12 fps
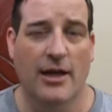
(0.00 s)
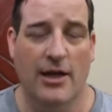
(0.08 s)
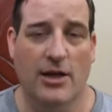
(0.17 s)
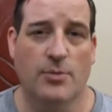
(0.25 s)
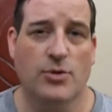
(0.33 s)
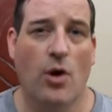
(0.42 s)

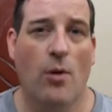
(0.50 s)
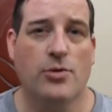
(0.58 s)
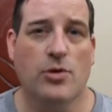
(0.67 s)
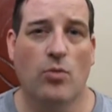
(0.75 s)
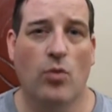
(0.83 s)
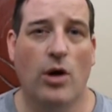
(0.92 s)
it absorbs
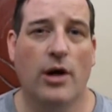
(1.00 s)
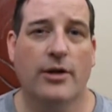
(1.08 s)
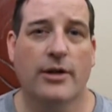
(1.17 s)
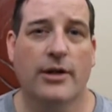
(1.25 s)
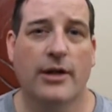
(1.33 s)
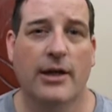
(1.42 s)
some
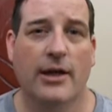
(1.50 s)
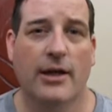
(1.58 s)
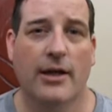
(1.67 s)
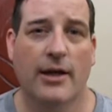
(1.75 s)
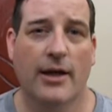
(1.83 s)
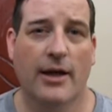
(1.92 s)
water
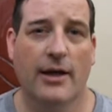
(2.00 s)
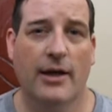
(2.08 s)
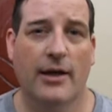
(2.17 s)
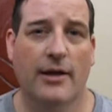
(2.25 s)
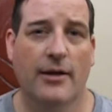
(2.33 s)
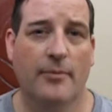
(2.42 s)

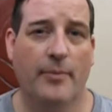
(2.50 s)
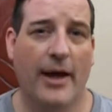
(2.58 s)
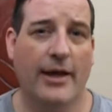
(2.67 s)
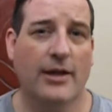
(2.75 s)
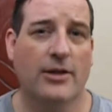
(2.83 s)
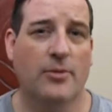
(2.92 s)

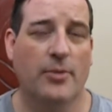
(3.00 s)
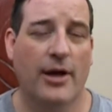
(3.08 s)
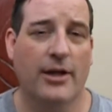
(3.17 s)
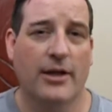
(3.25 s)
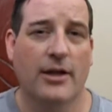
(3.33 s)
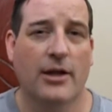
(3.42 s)
back into the
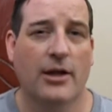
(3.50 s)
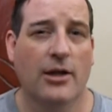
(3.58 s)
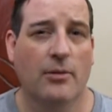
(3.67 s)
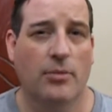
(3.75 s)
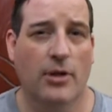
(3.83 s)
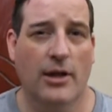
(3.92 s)
body,
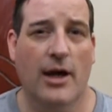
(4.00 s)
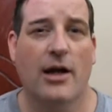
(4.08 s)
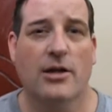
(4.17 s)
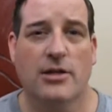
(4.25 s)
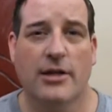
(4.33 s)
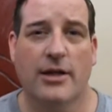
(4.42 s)
but
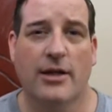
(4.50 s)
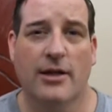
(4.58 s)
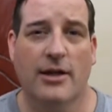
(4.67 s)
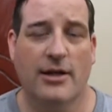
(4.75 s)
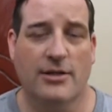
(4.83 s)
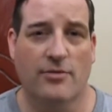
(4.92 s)
largely
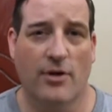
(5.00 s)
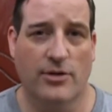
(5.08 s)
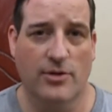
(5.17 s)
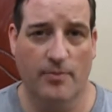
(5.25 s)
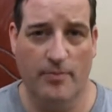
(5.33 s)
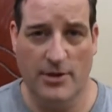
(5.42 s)

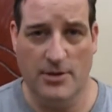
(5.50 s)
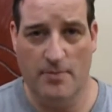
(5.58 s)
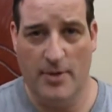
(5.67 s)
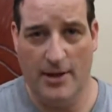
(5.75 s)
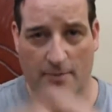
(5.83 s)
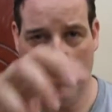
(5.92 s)
it's a
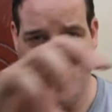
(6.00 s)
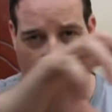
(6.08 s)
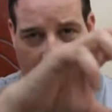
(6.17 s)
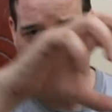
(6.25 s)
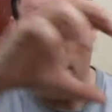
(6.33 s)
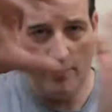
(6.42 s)
big
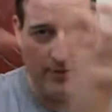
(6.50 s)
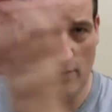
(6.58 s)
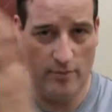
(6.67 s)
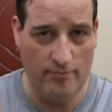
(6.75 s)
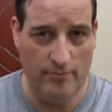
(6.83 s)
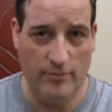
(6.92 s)
pipe for
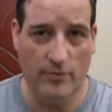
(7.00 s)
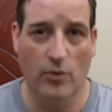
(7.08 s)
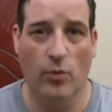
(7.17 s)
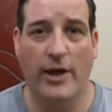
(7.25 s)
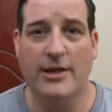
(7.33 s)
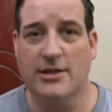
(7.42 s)

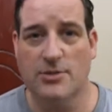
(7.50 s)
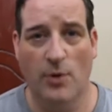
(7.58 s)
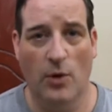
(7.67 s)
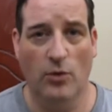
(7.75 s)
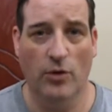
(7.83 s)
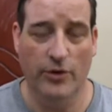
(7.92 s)
waste
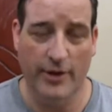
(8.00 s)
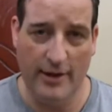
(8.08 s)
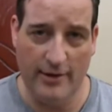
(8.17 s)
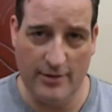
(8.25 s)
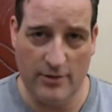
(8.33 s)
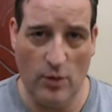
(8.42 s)
disposal. Then
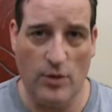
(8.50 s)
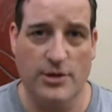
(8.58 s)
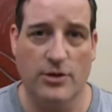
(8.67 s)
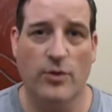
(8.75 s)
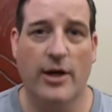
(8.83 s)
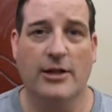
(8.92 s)
it stores in
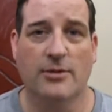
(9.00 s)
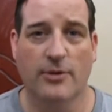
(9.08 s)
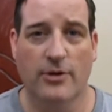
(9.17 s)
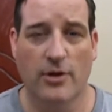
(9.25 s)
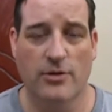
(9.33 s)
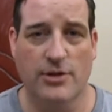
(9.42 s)
the rectum and
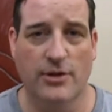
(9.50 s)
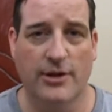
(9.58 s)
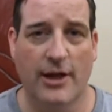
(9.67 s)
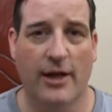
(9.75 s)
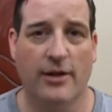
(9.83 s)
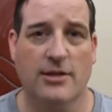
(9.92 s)
goes out
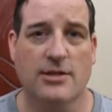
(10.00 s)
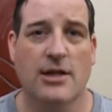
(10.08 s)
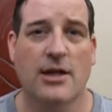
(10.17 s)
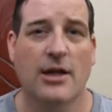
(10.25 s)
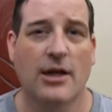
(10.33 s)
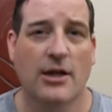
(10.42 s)
the anus.
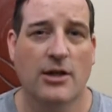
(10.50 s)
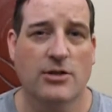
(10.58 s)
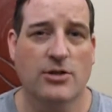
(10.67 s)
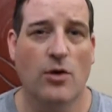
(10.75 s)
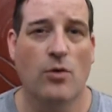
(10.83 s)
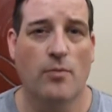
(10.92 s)

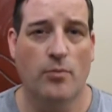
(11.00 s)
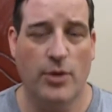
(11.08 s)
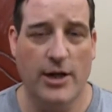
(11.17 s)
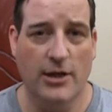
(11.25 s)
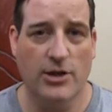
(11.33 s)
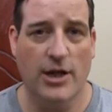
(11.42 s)
So
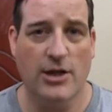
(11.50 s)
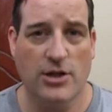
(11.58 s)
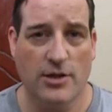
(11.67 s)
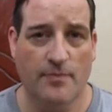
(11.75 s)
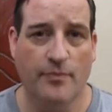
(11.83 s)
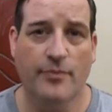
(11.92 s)

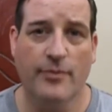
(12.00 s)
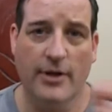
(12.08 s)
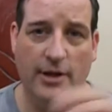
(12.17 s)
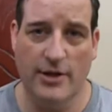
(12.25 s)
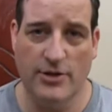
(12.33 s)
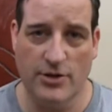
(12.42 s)
predigestion
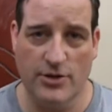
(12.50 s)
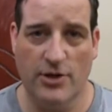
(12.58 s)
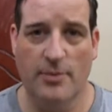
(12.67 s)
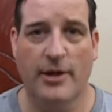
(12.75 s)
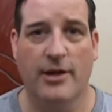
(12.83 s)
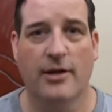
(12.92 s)
is your
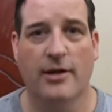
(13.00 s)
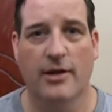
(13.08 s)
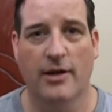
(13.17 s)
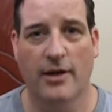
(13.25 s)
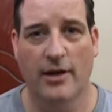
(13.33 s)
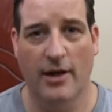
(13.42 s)
stomach
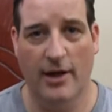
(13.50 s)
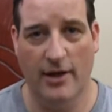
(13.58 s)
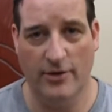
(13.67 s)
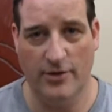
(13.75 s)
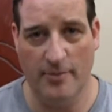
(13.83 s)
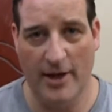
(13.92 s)

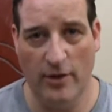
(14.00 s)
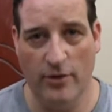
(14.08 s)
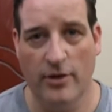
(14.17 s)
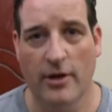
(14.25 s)
and your mouth.